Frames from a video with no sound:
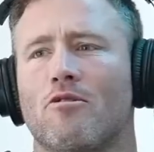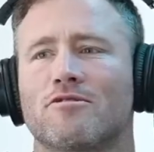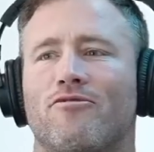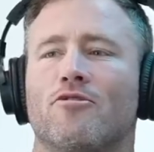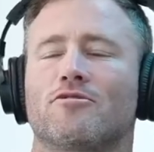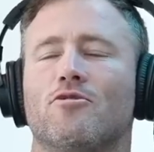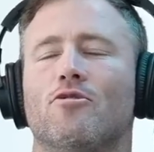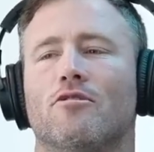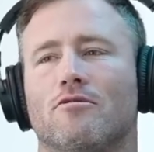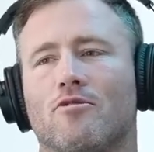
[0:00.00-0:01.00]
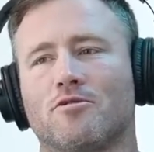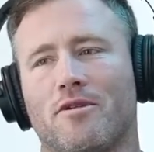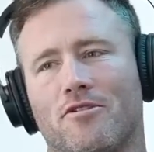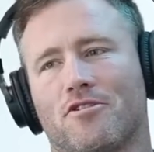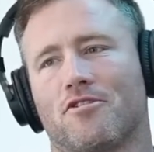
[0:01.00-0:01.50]
So what was the final score?
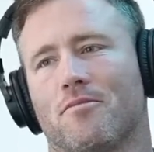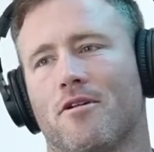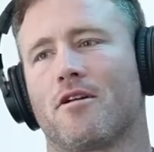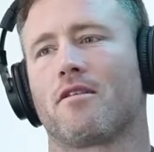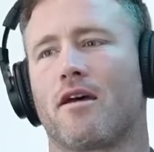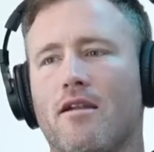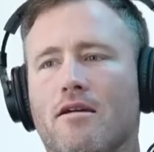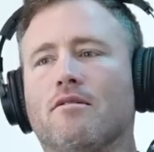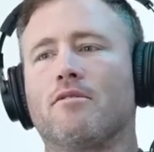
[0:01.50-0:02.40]
Because we dushed them, I know that.